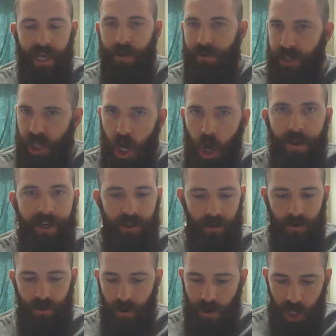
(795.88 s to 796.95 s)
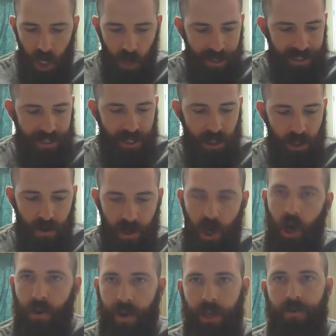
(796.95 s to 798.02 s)
He was co-eternal, co-essential, and
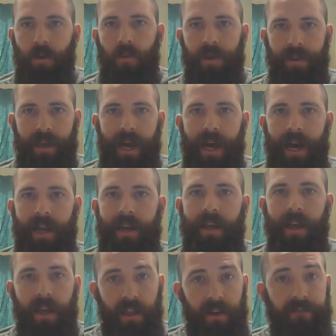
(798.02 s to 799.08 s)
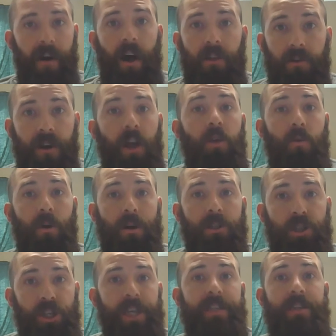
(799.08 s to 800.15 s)
co-equal with God the Father. In other
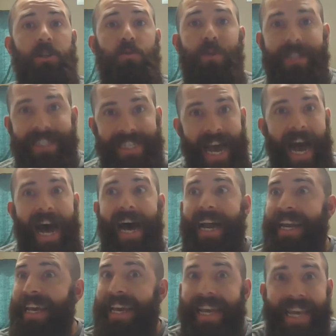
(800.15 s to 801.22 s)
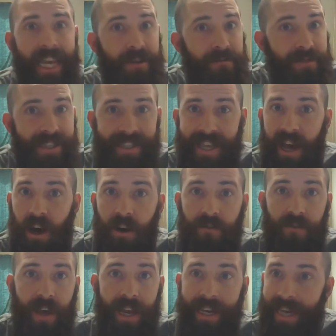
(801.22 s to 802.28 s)
words, Jesus was God
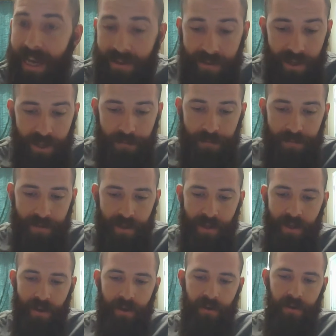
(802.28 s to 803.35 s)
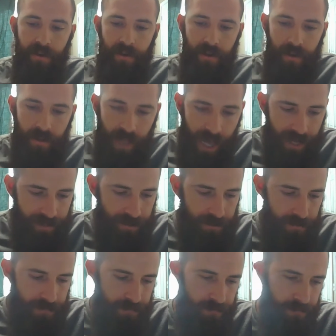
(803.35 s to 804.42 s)
himself and nothing less.